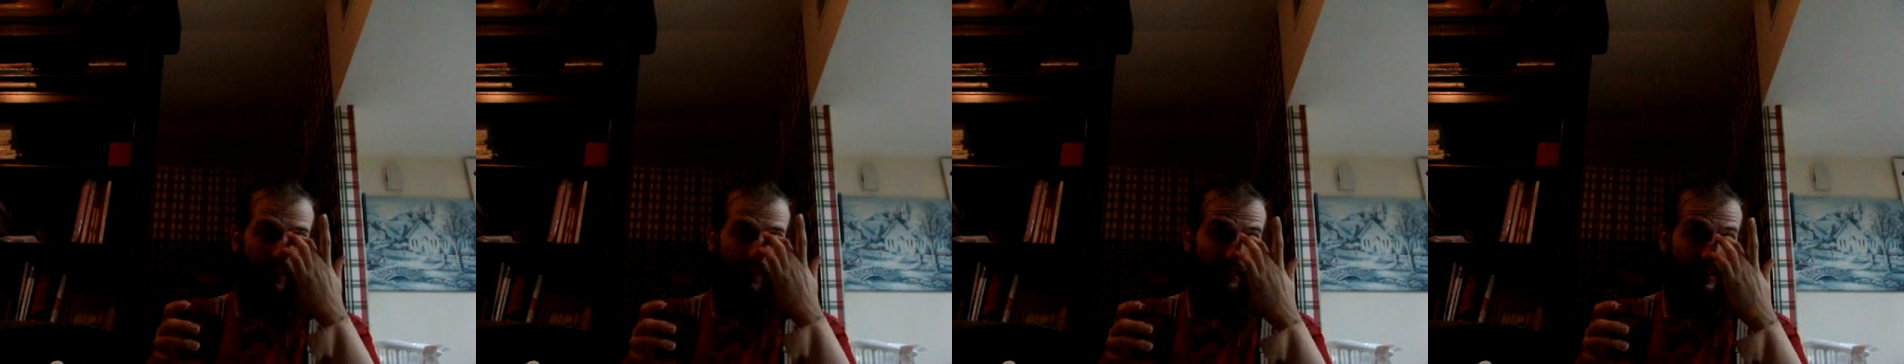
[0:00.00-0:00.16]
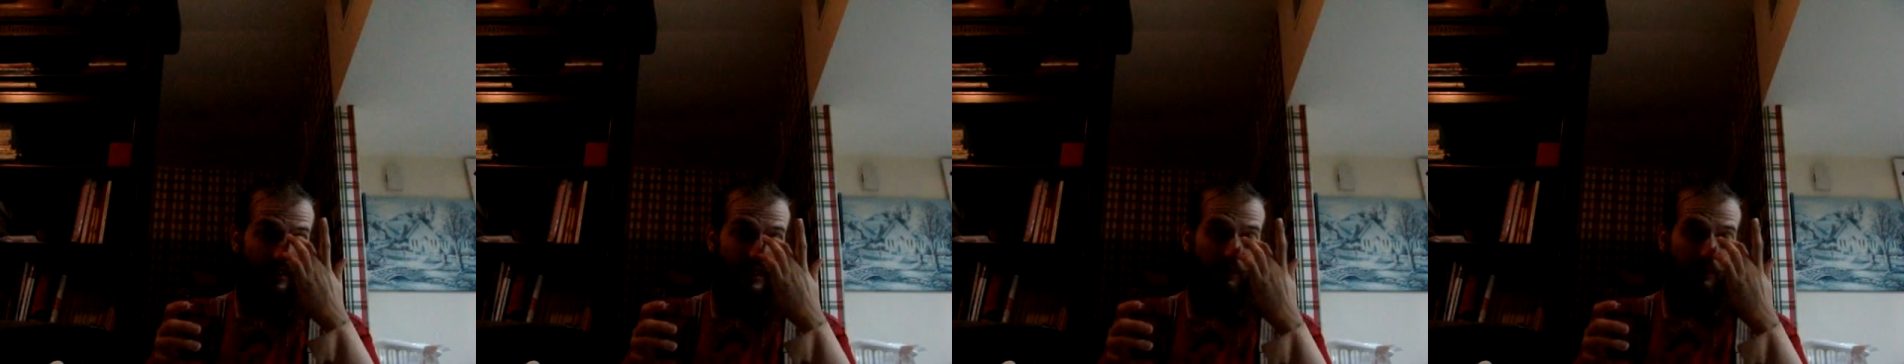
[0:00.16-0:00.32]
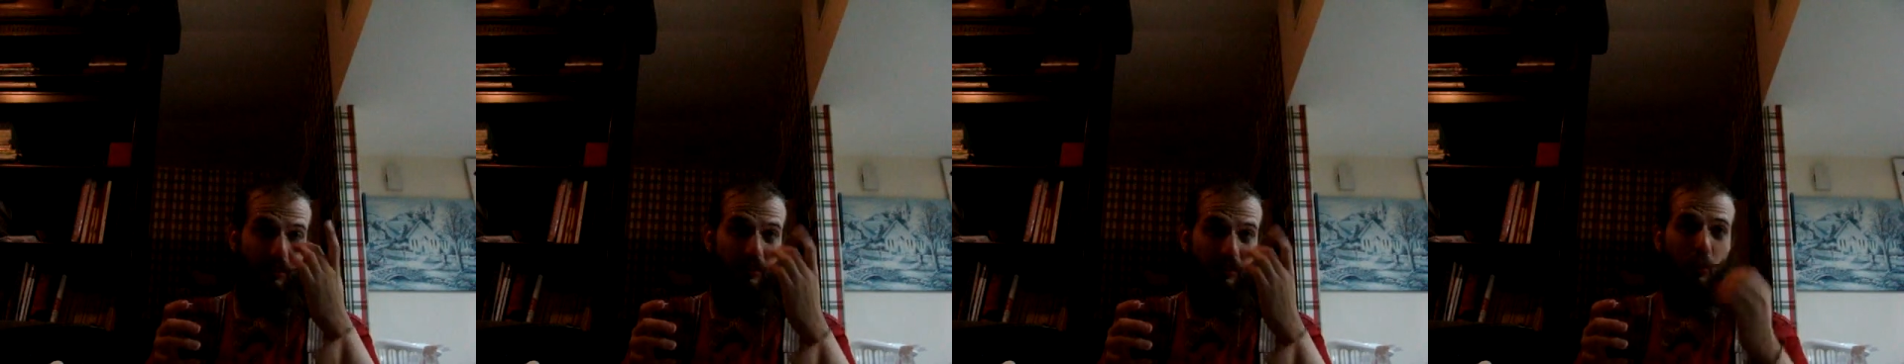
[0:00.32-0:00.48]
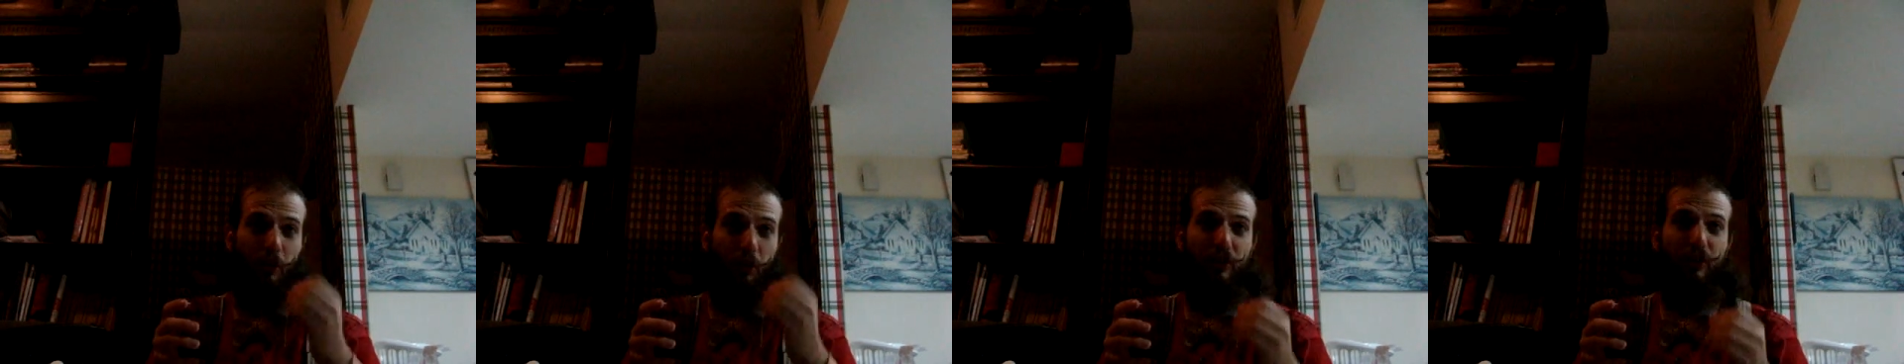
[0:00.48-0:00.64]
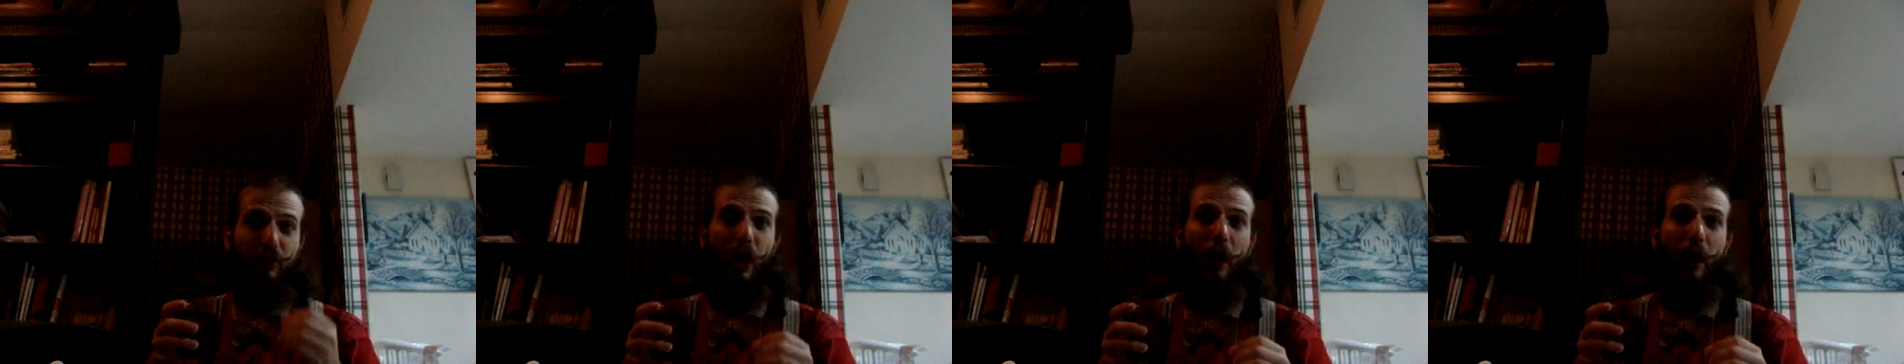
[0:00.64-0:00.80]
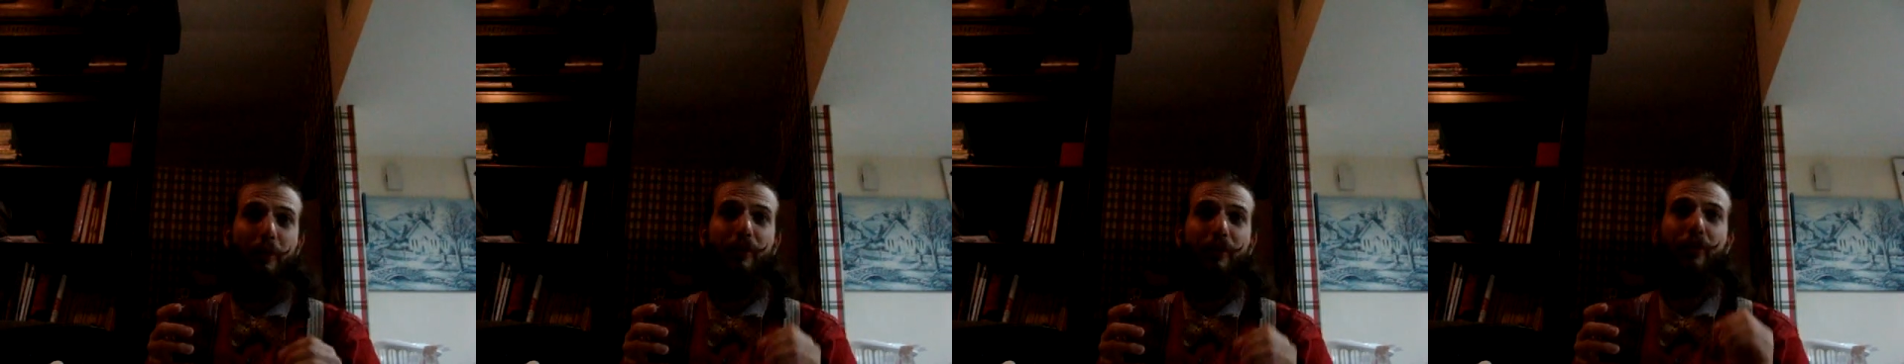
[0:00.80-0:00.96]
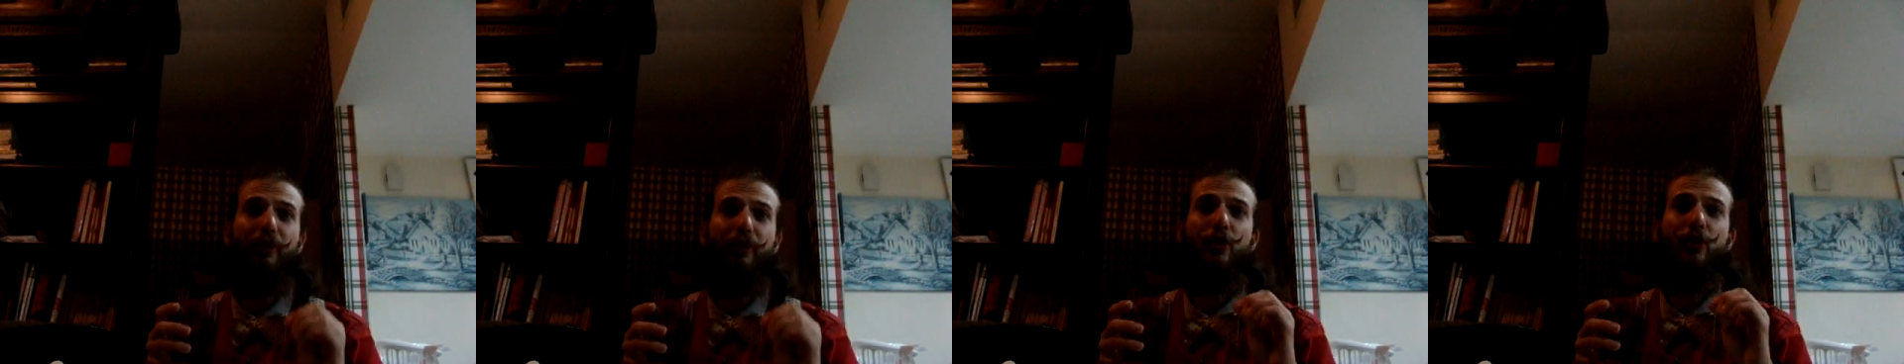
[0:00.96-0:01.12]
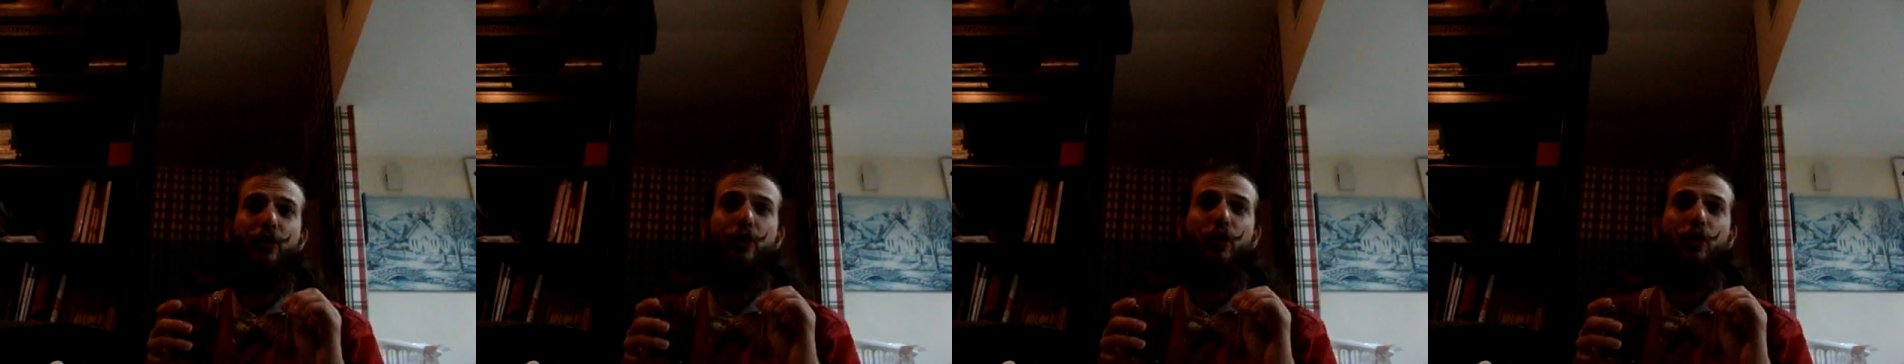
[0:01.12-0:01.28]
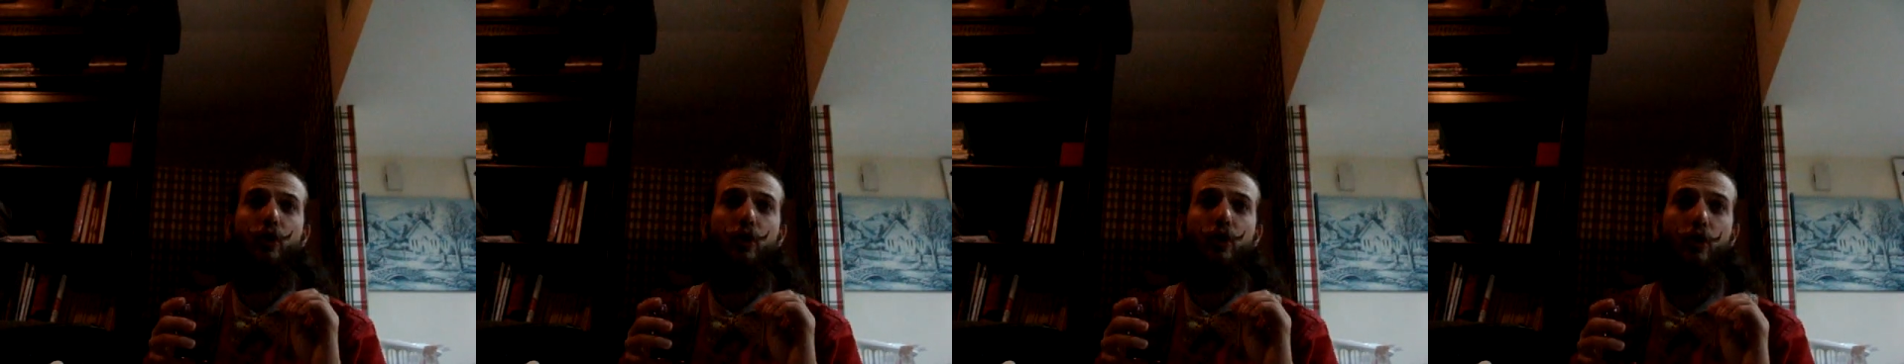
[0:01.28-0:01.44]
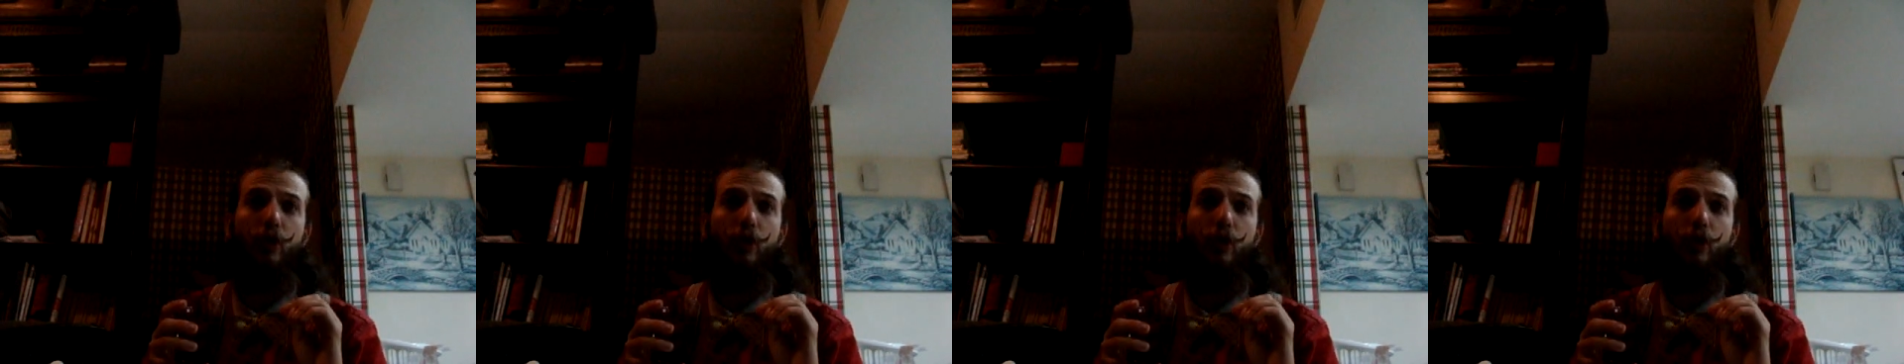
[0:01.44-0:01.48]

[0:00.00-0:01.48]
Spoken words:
I think he was called Thomas